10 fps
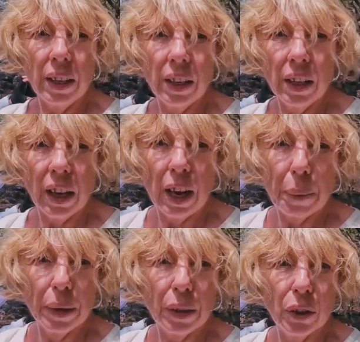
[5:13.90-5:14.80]
The
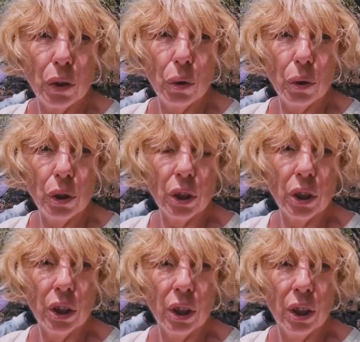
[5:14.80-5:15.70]
Galapagos
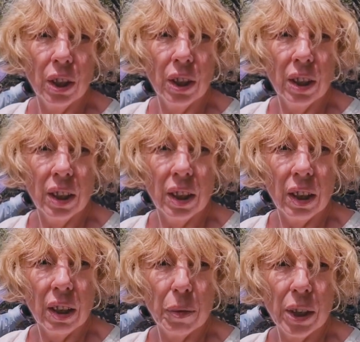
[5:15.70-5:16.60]
tortoise
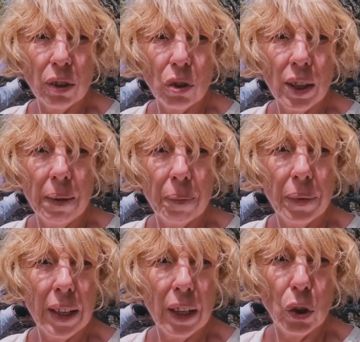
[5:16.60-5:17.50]
sanctuary,
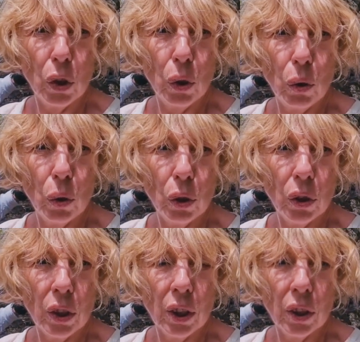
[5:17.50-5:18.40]
and 2
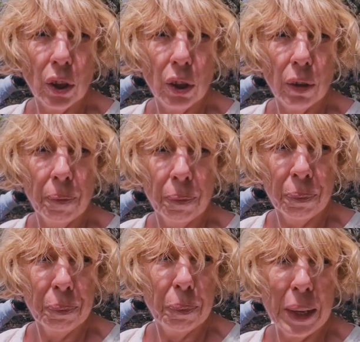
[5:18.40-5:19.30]
tortoises are
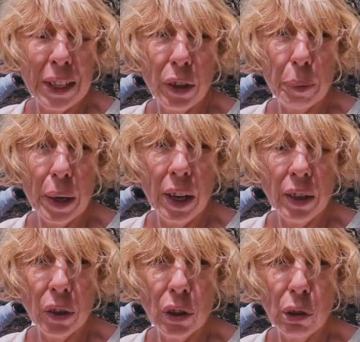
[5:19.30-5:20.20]
mating
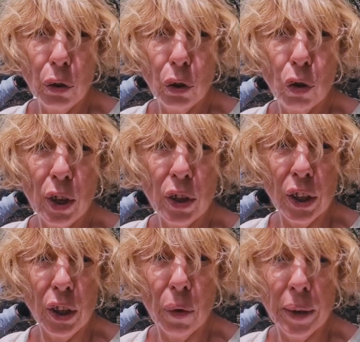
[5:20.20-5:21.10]
behind us. There's a lot of
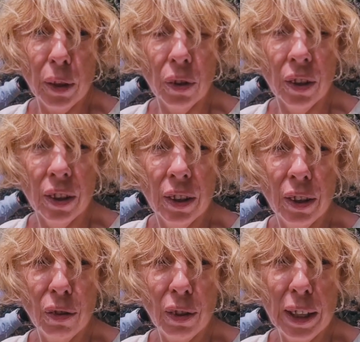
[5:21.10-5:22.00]
grunting going on.
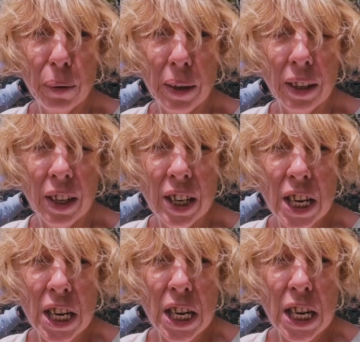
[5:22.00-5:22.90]
Really quite
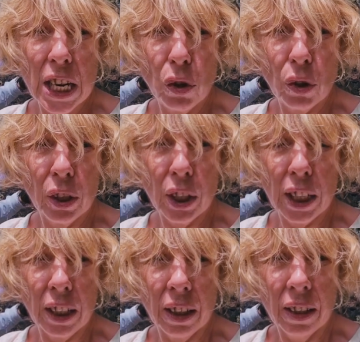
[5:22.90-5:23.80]

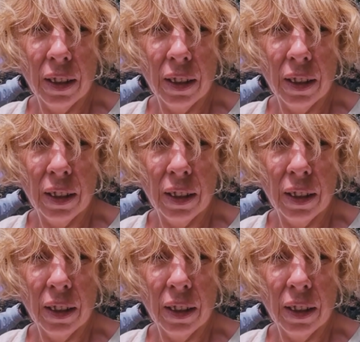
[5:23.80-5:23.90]
Interesting.